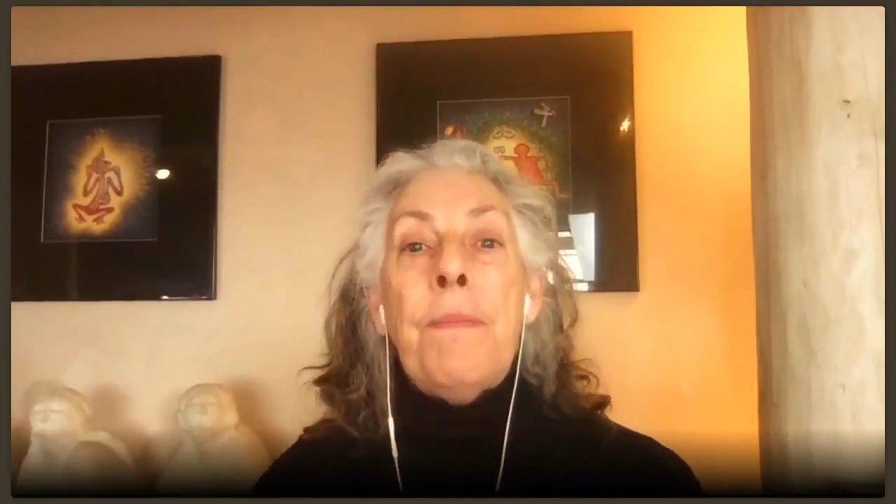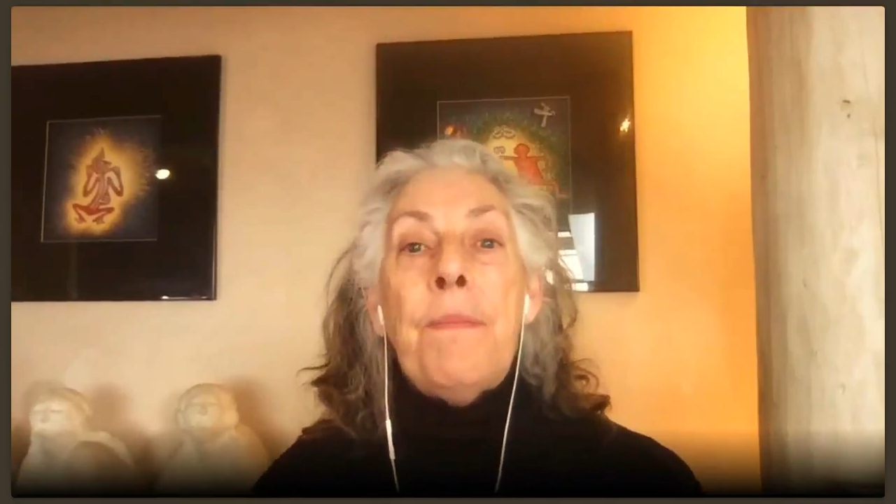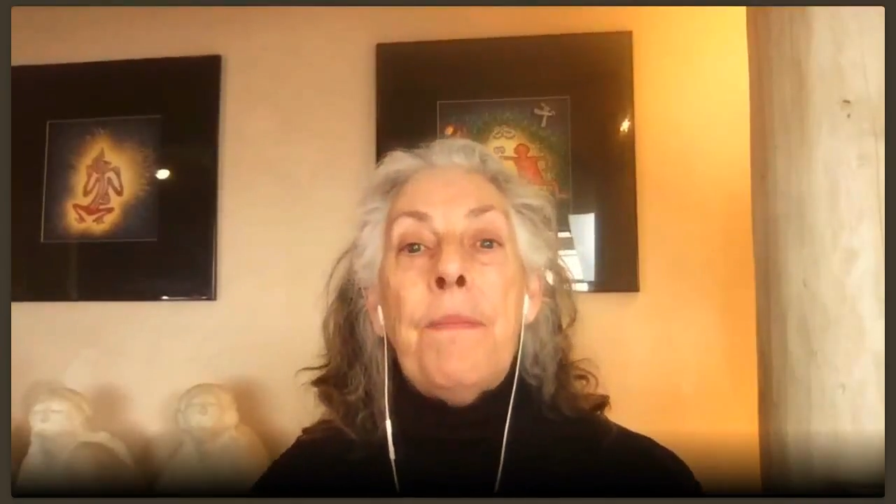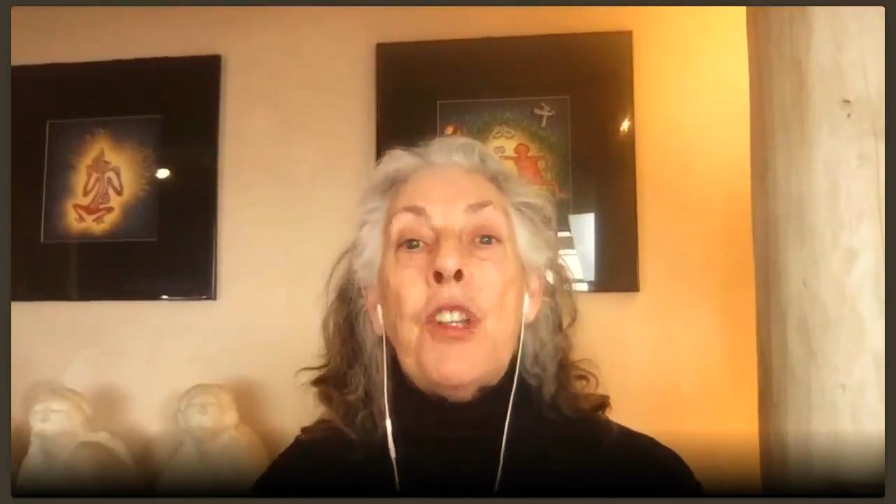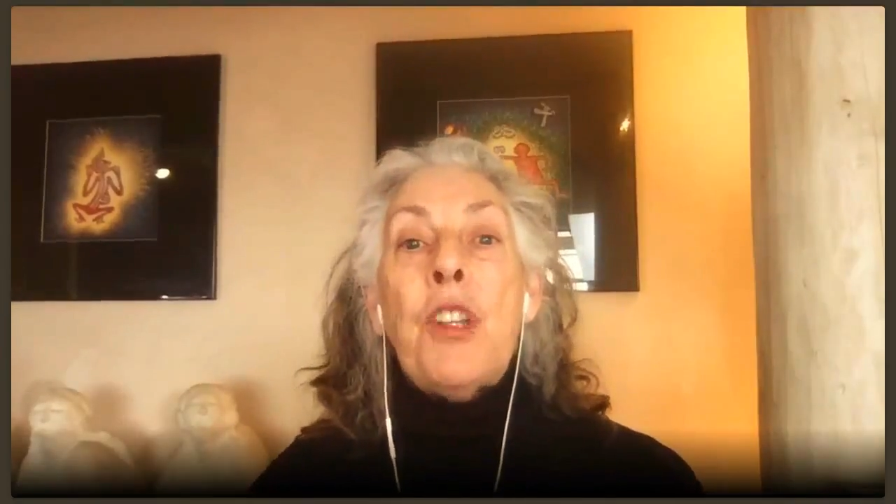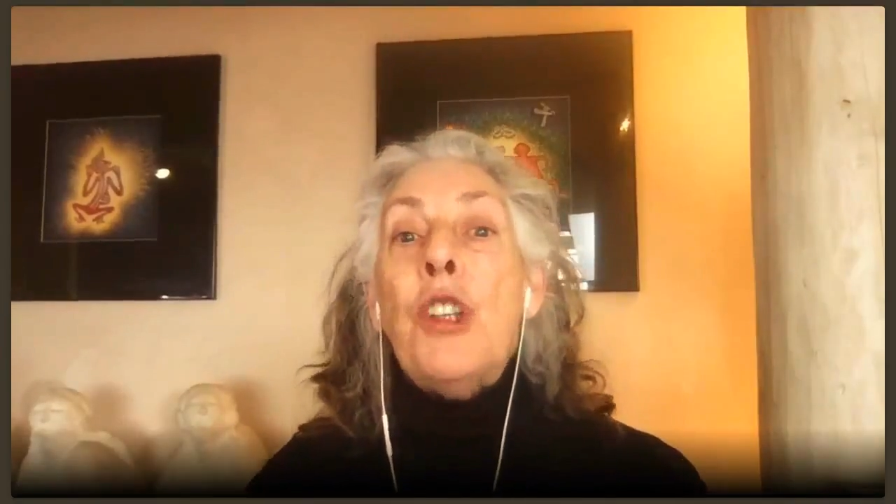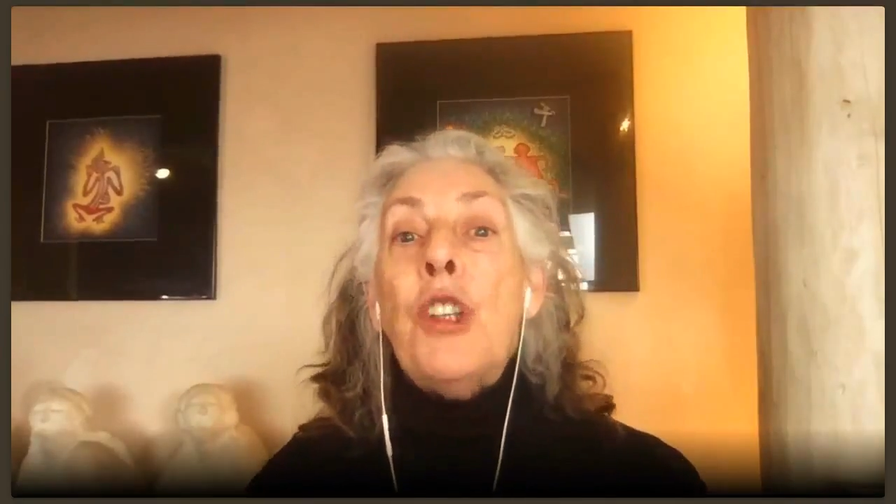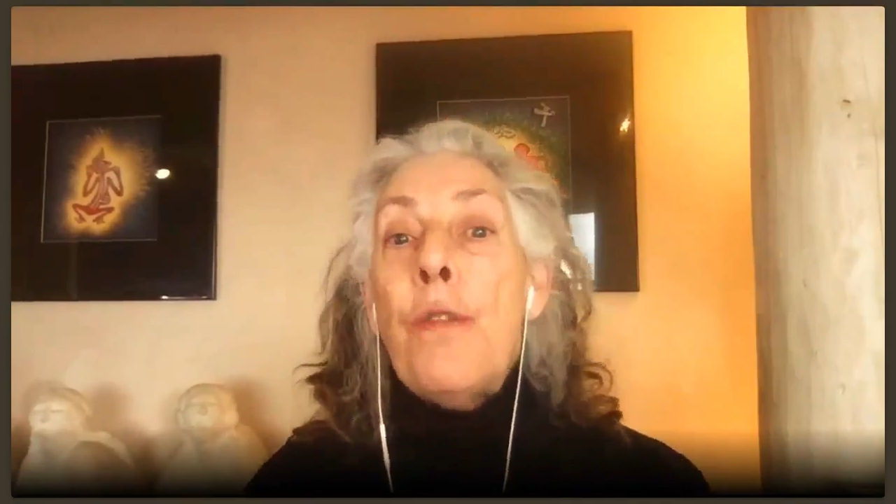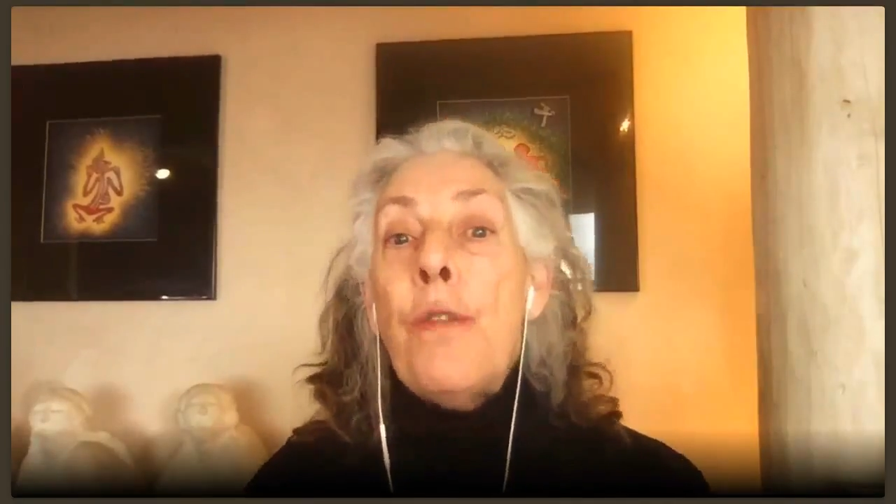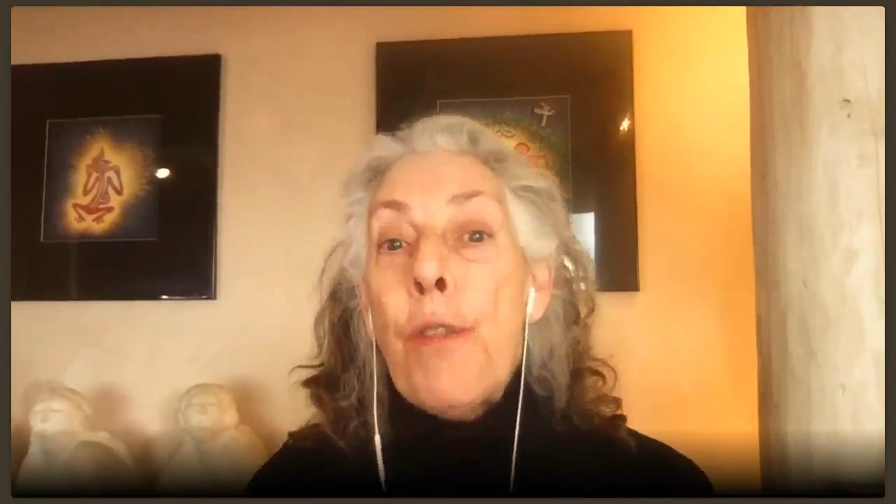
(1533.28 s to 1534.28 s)
to learn
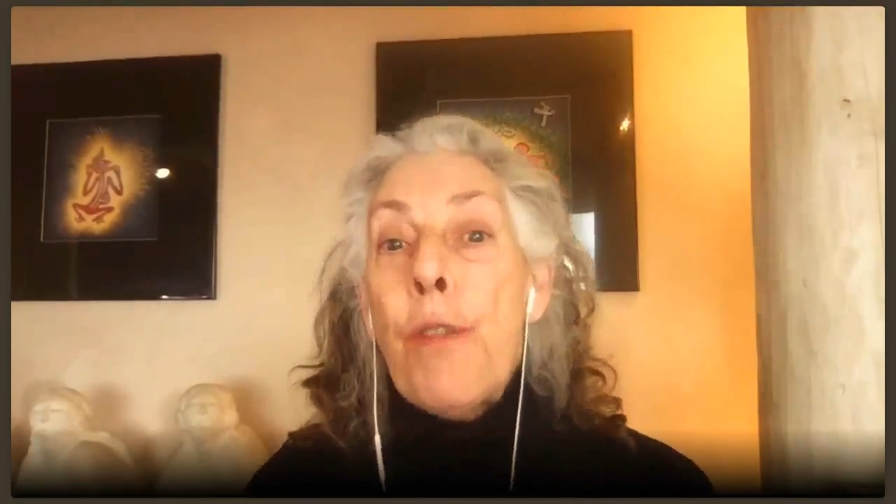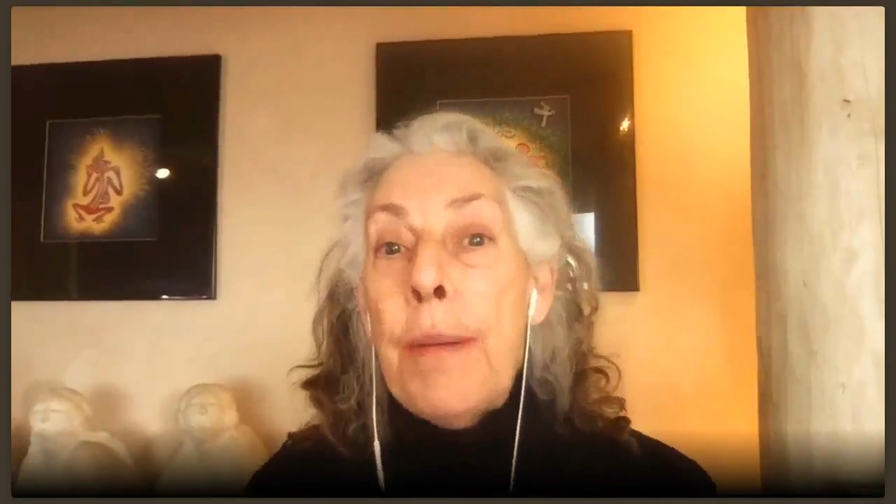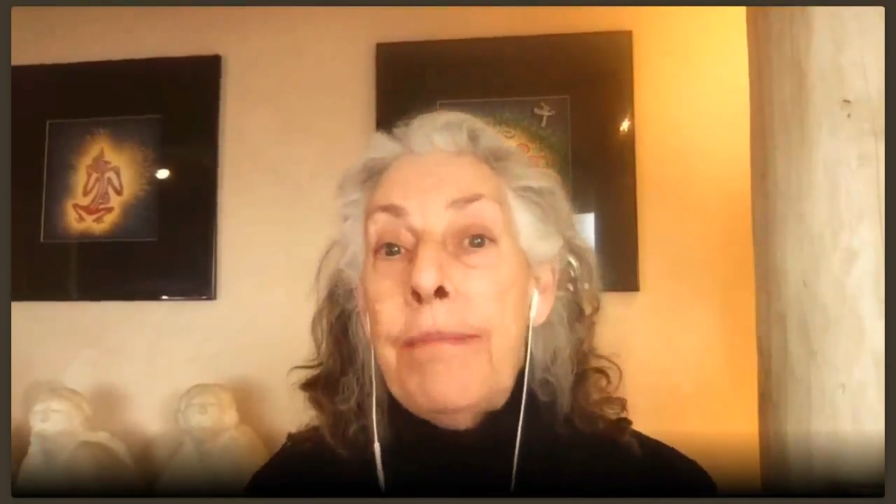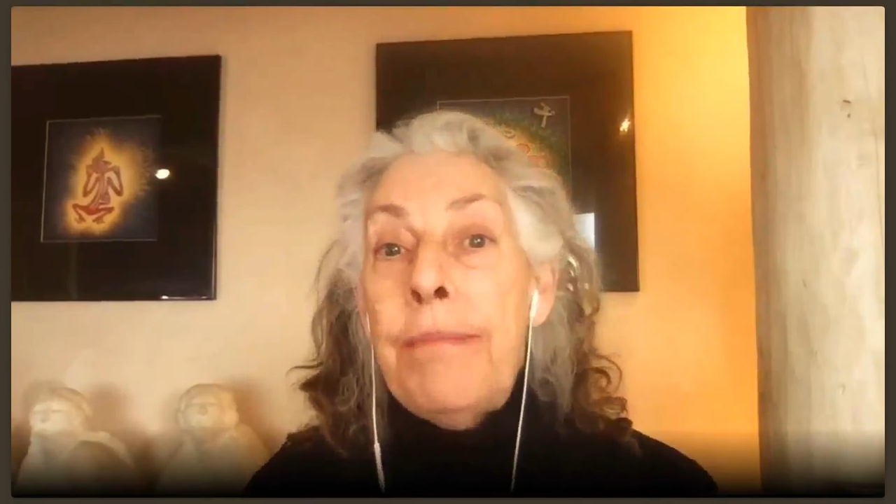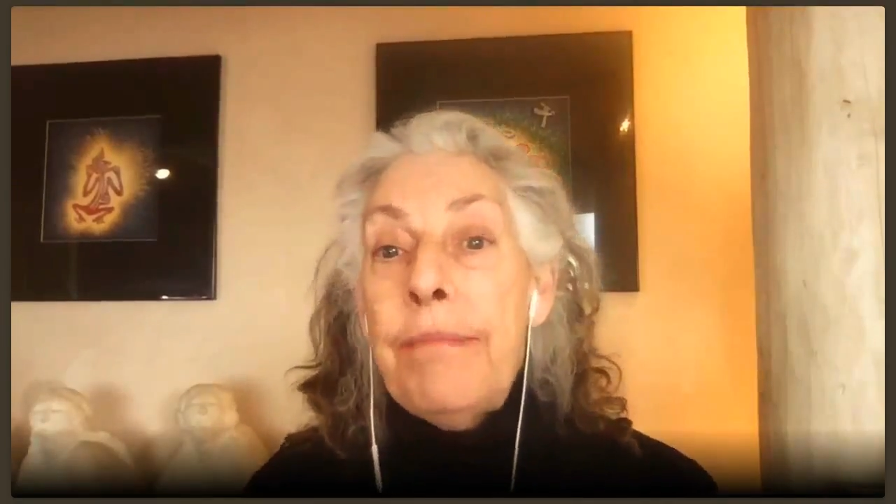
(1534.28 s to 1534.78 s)
from